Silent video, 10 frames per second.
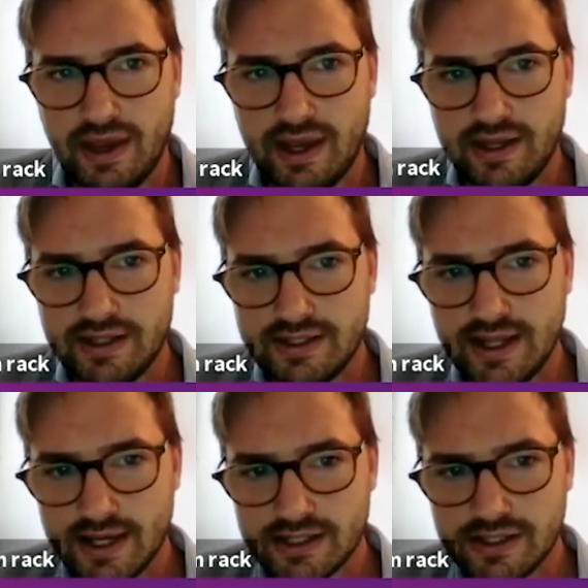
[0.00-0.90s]
In this
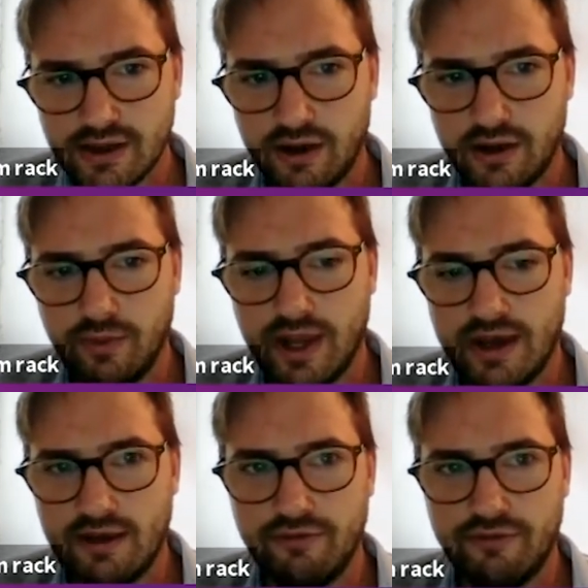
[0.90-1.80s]
next column, we
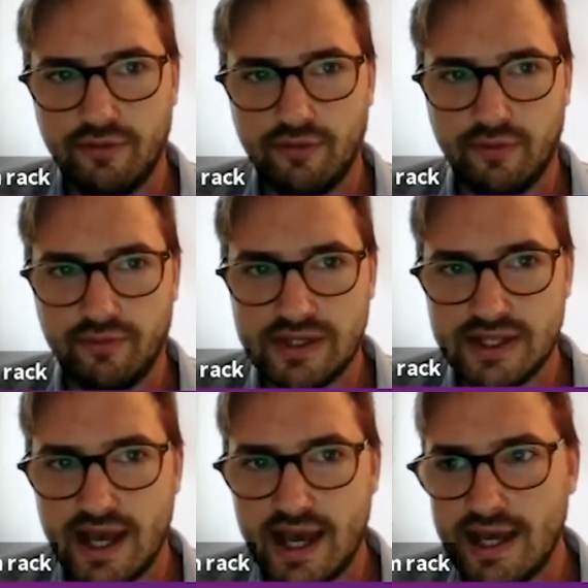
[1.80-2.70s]
have
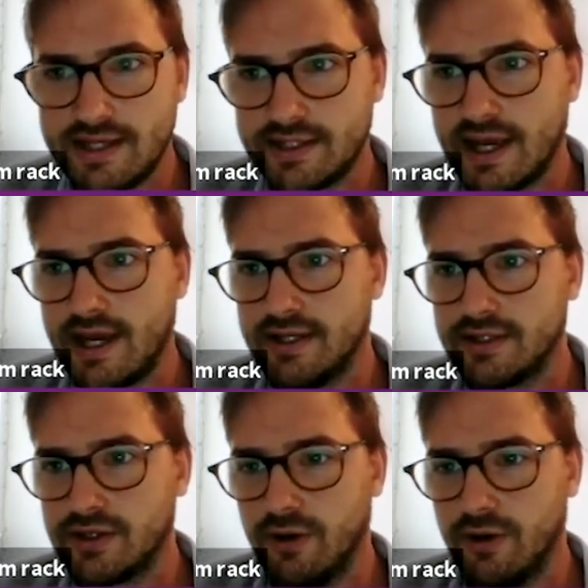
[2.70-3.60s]
this SCAT
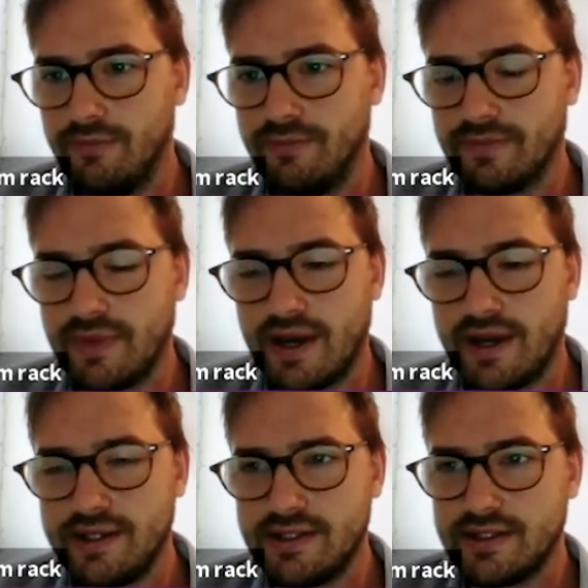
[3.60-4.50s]
score.
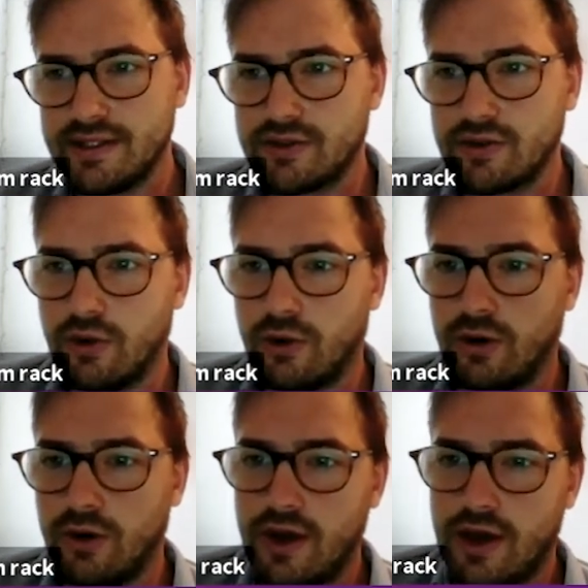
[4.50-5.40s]
And this is a
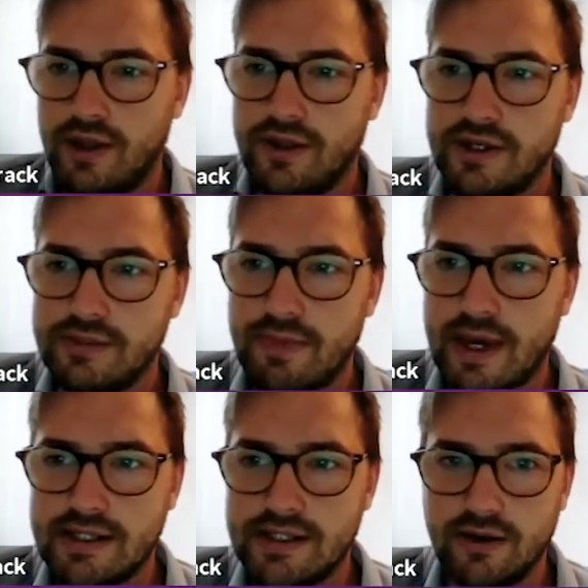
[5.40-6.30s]
score that is
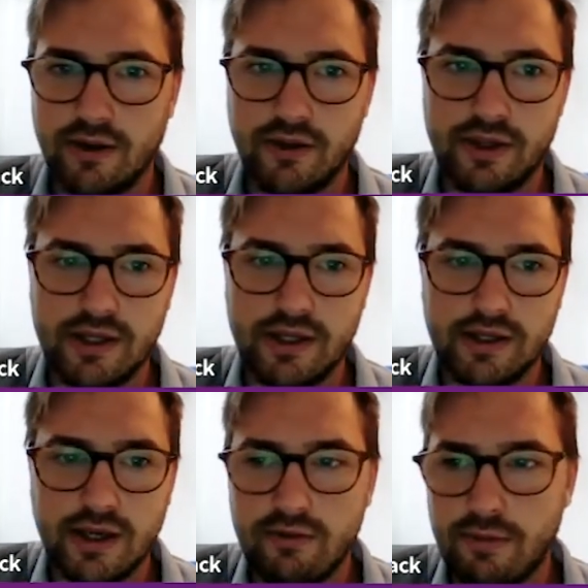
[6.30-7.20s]
based on the
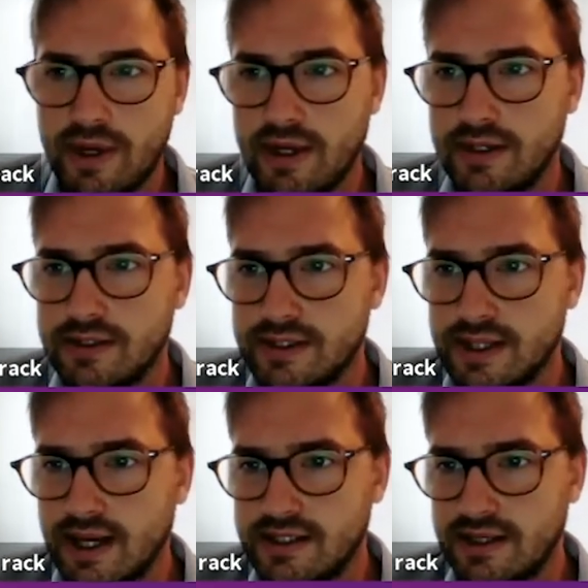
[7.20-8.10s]
European
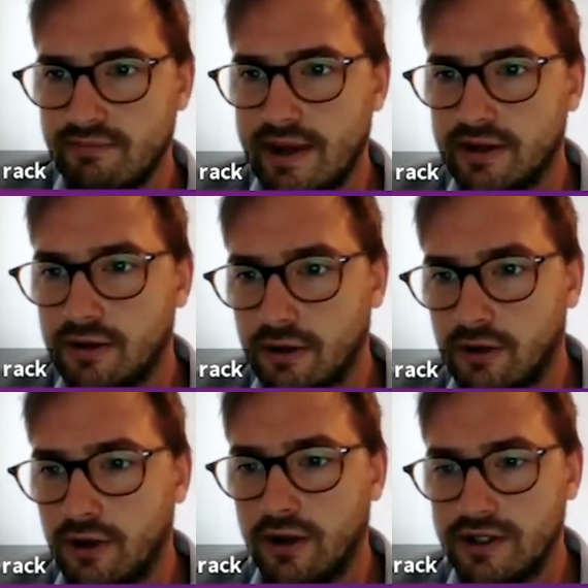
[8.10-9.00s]
Society of Medical
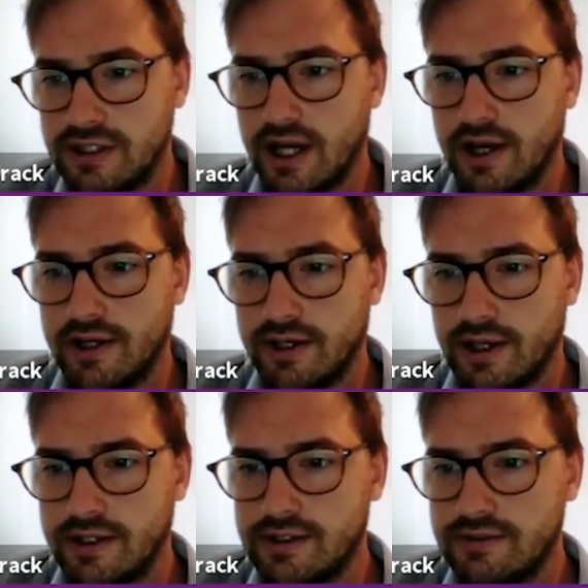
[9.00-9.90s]
Oncology
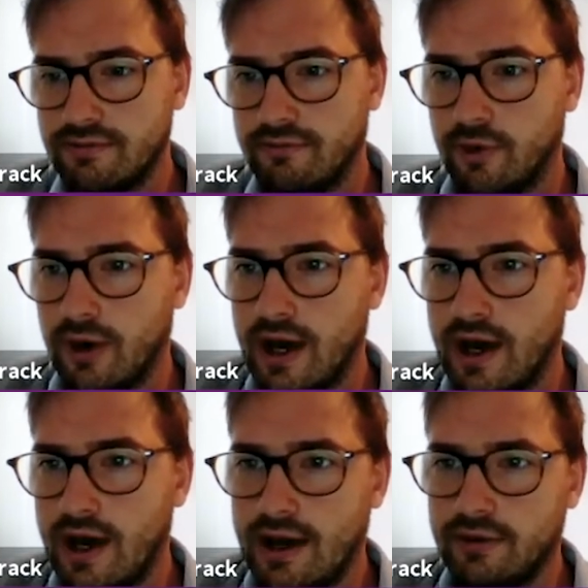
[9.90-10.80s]
guidelines for
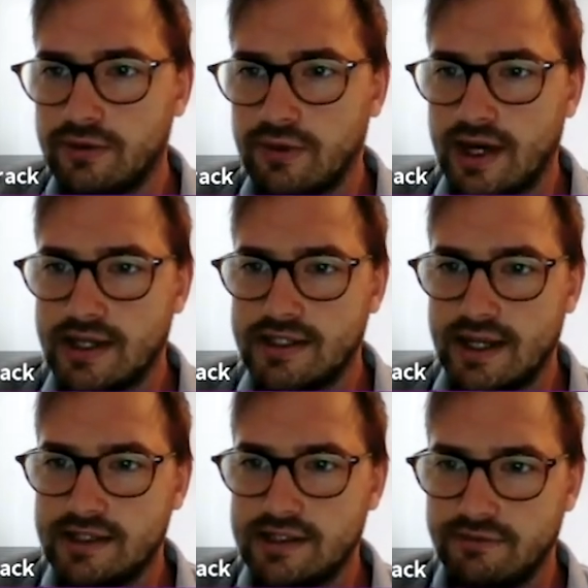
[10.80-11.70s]
how do we
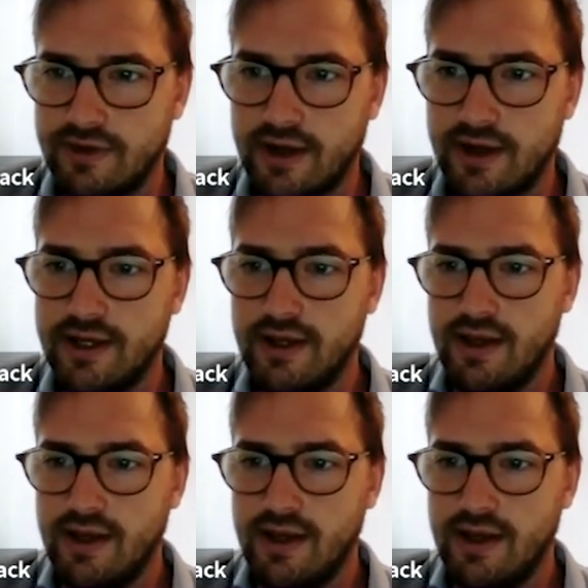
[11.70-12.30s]
identify